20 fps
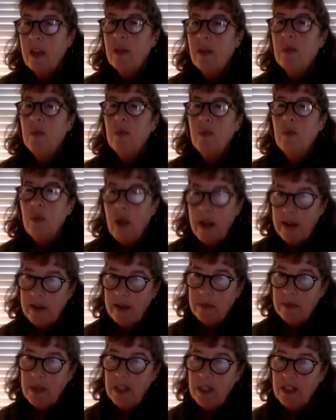Right,
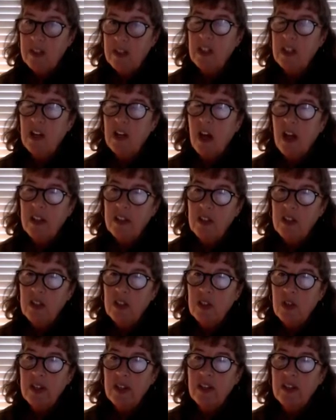because the
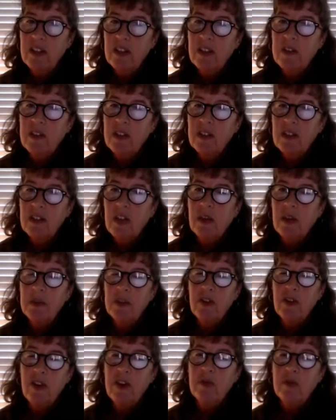concentration of the
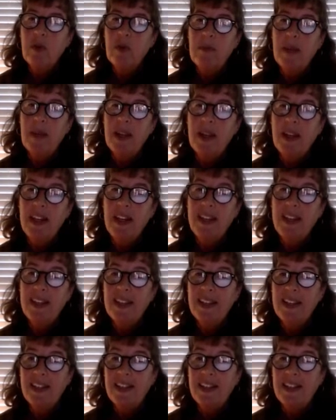substrate remaining
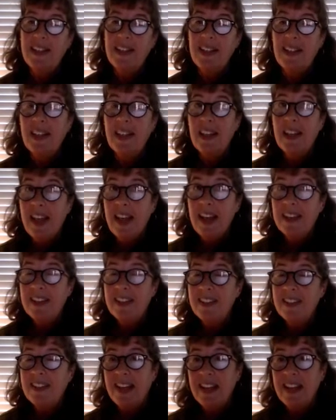is
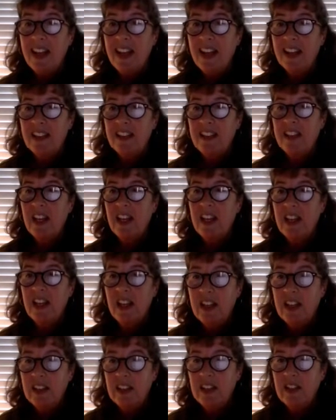less and less and
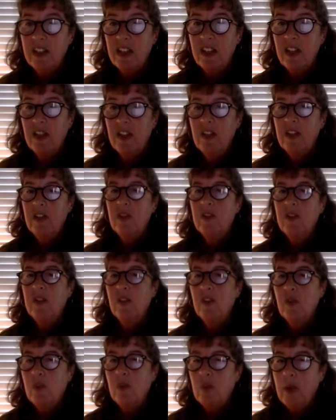less. So
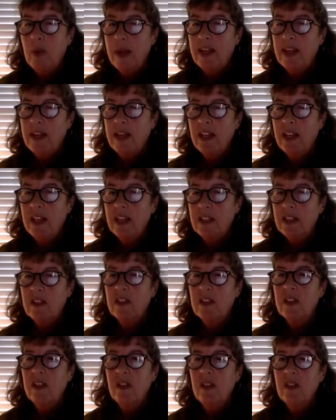the rate
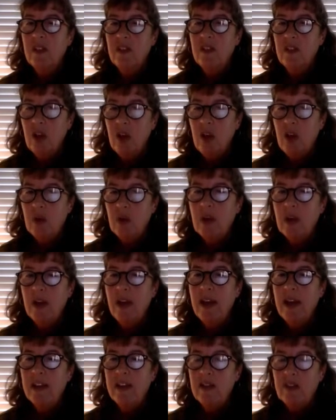gets slower
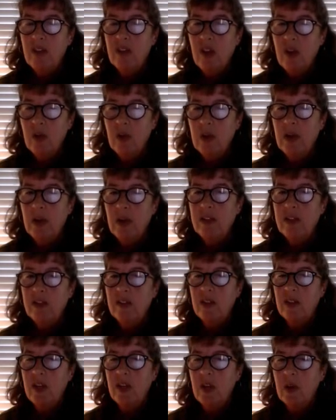and slower and
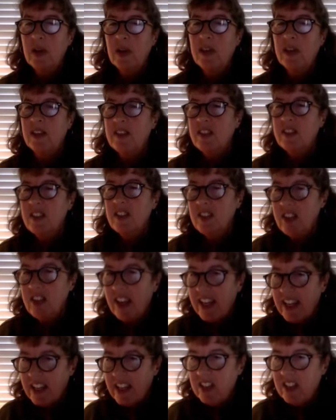slower. This
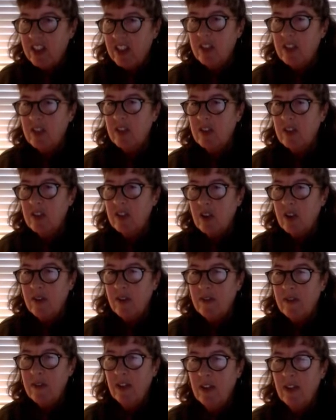tangent to the curve
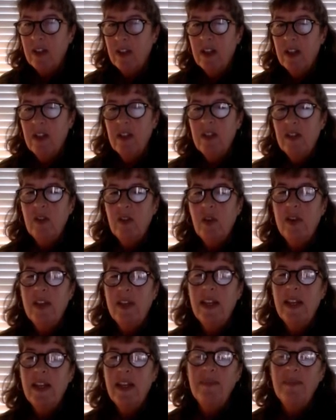is going to
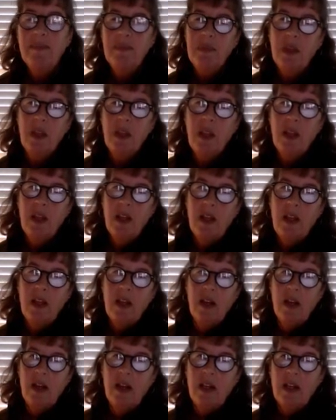get
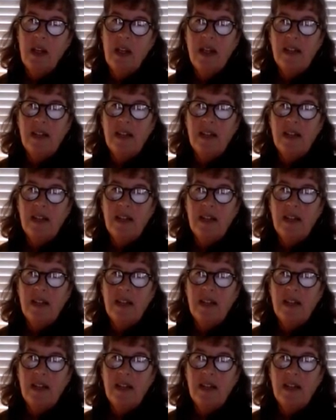less